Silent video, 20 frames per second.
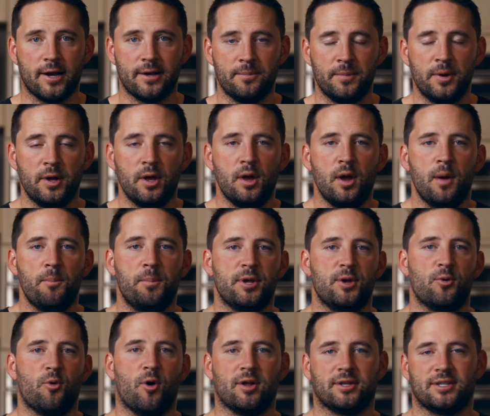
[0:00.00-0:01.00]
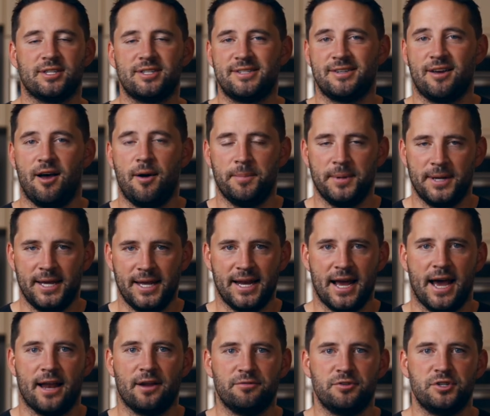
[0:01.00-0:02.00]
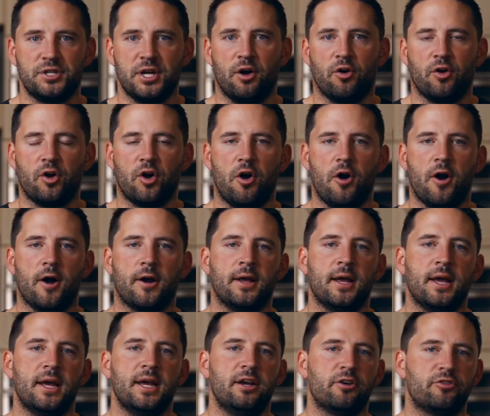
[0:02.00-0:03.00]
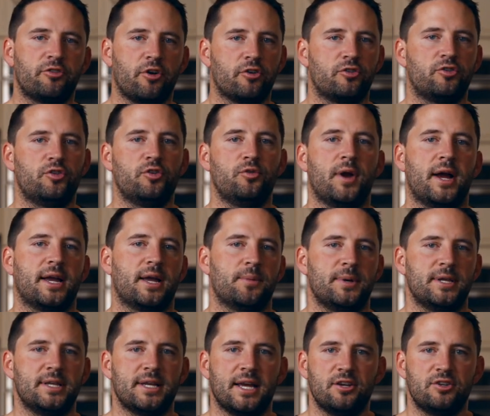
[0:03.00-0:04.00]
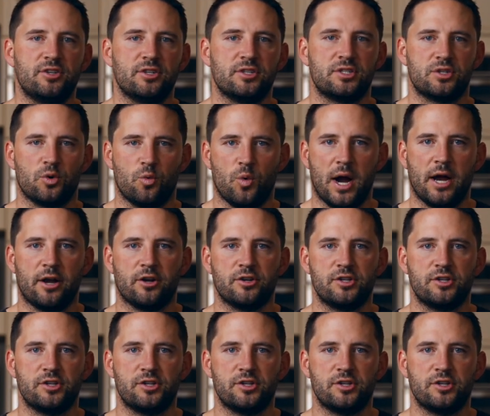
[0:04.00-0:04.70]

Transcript: them, but you want some get out of jail card, here's our two recommendations to wire